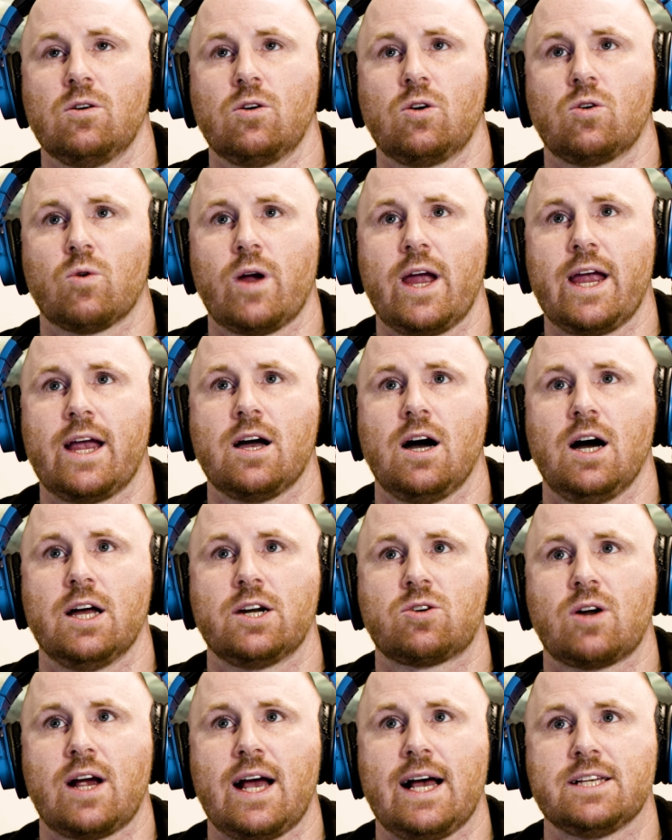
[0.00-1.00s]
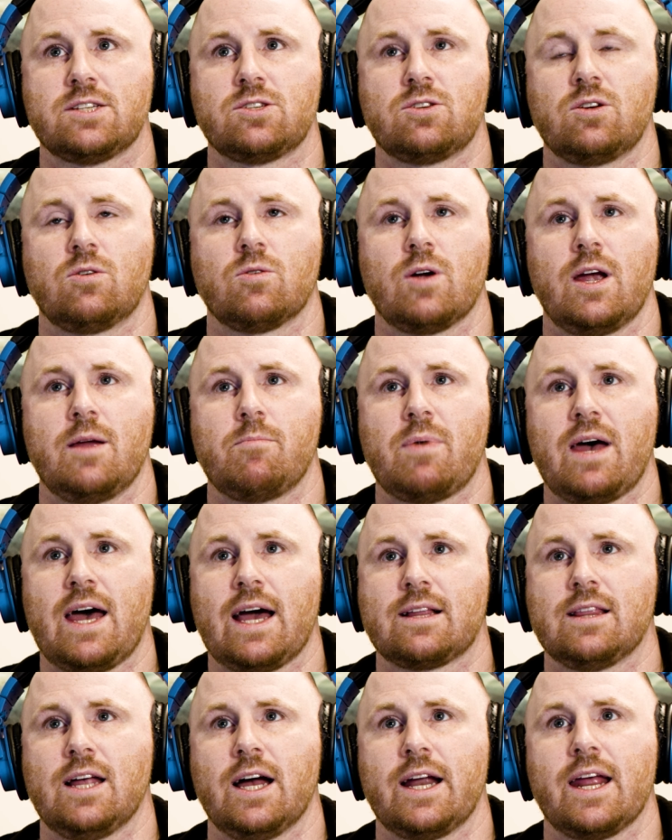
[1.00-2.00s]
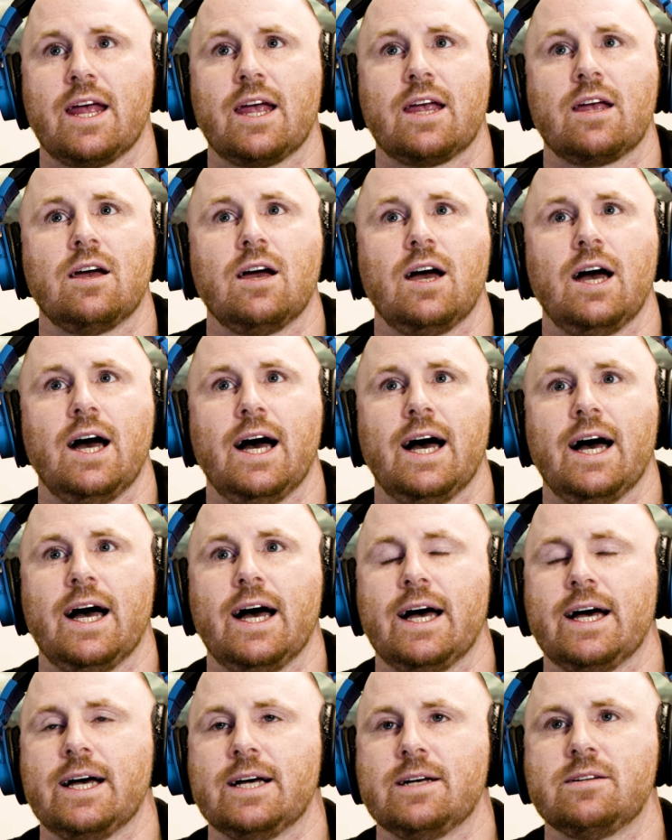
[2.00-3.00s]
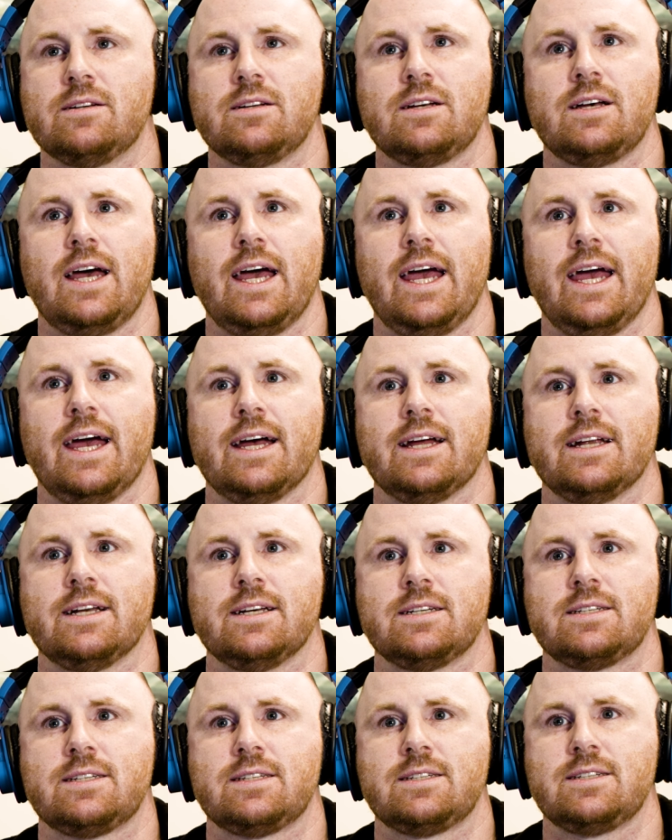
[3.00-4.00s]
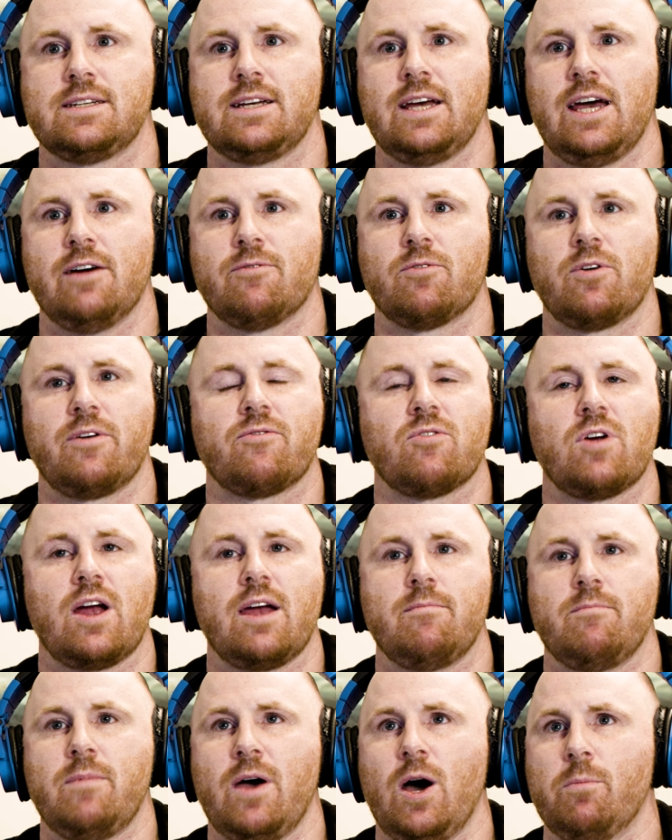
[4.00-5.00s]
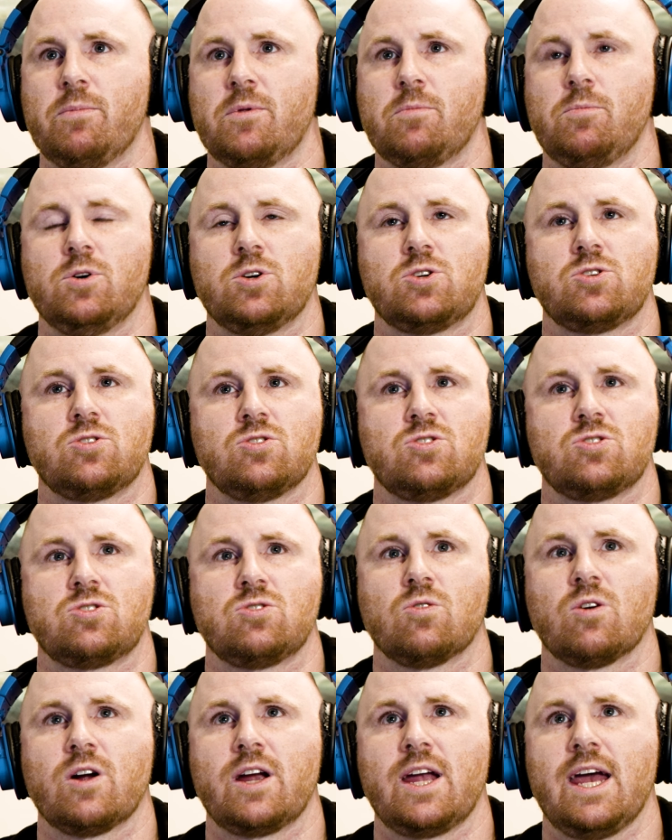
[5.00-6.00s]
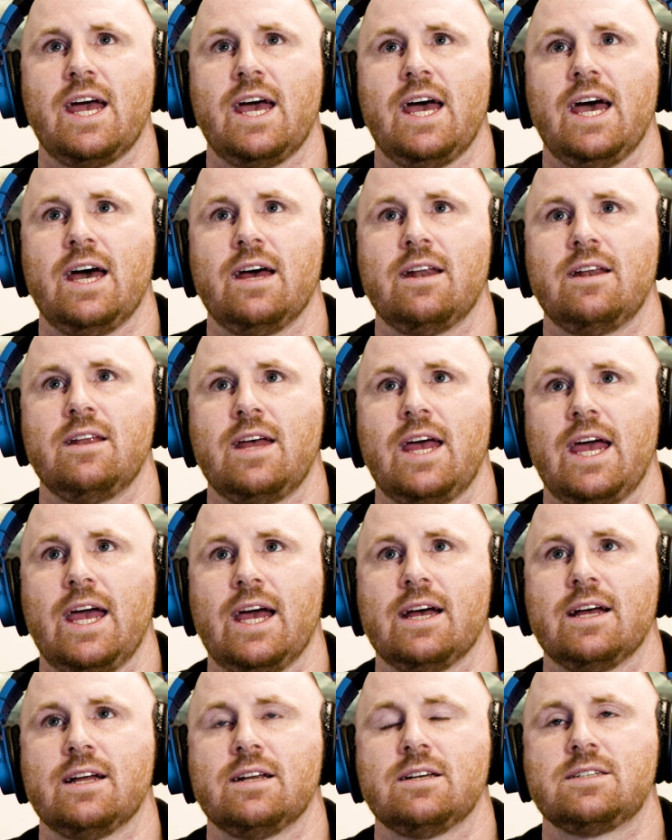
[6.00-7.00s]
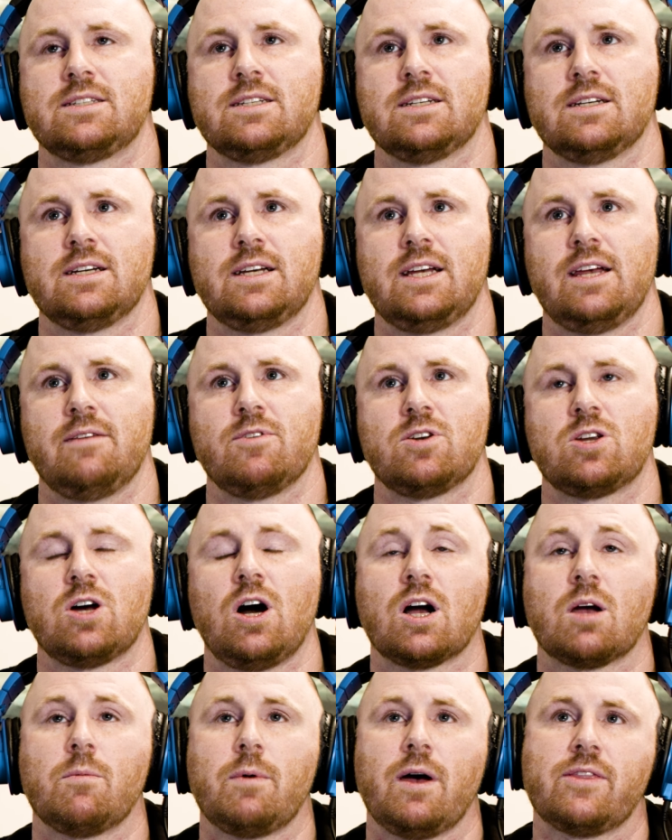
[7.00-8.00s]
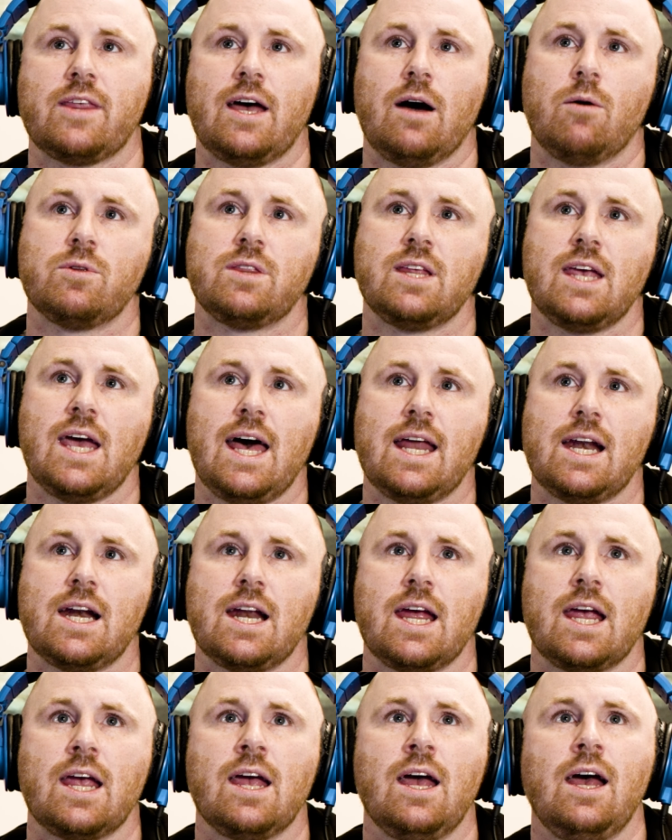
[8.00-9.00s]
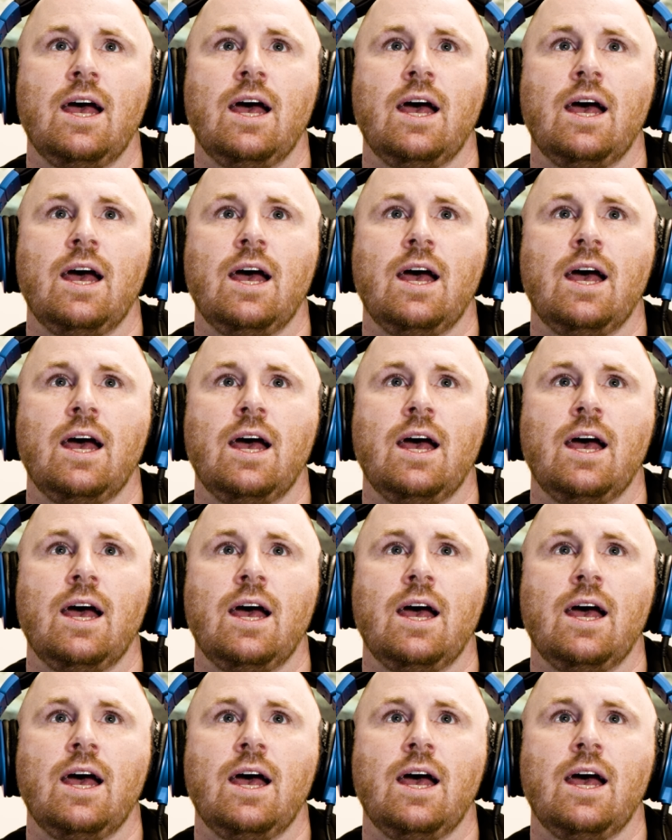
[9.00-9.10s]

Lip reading: great contrast, great backlighting, and every frame helps push the story ahead. And to even talk about that with the editing,